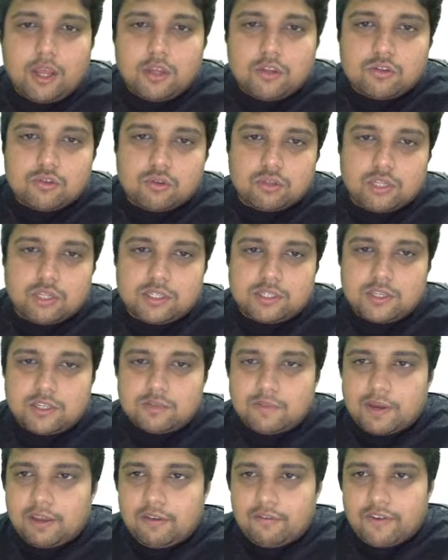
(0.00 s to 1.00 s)
So this is,
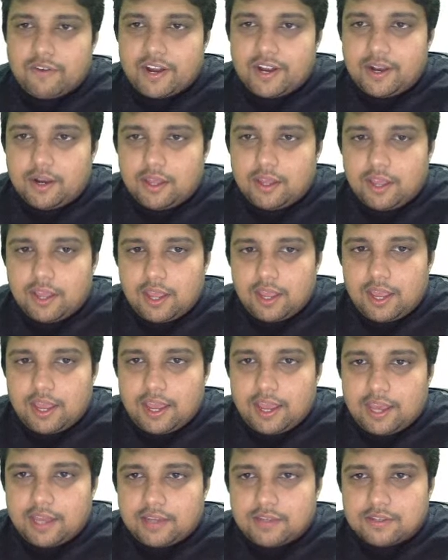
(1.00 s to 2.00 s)
my friend,
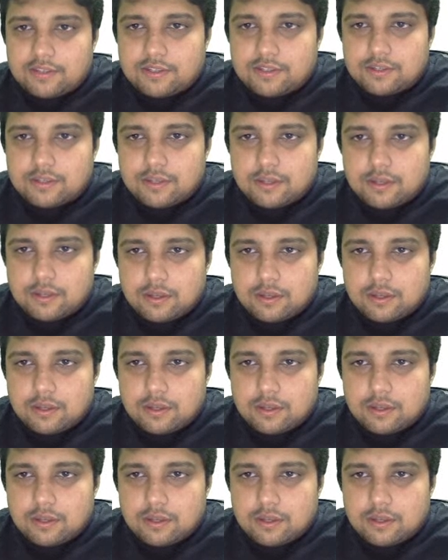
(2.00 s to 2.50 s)
x